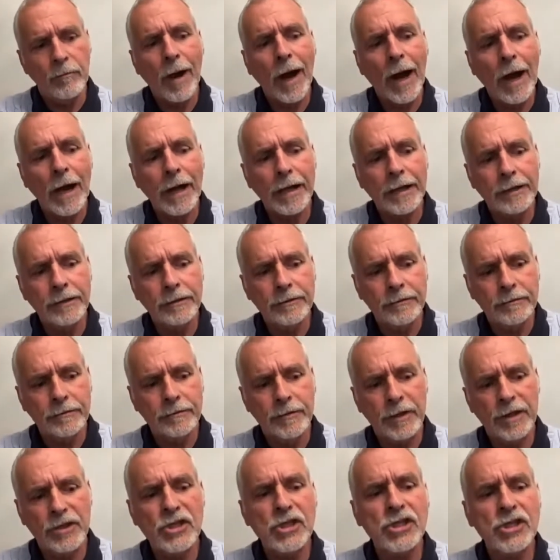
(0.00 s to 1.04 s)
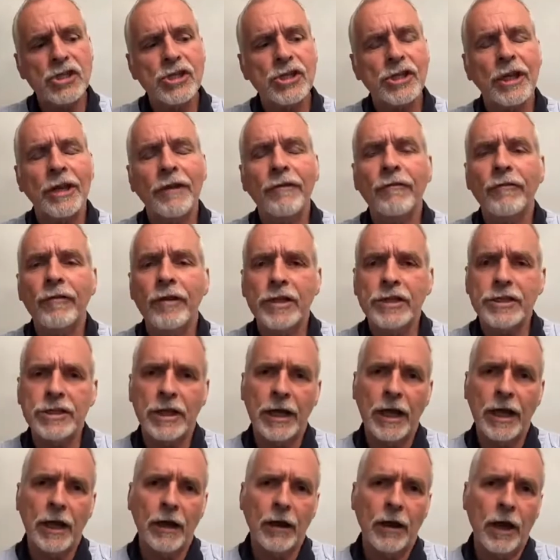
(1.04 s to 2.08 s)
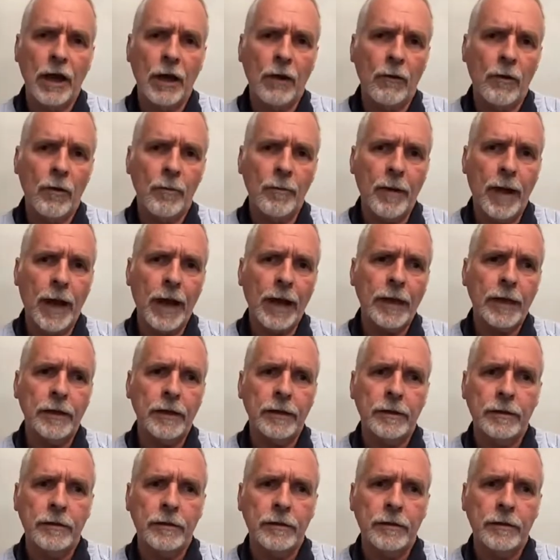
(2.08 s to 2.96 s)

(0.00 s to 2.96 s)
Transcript: pain and stiffness in our lower back.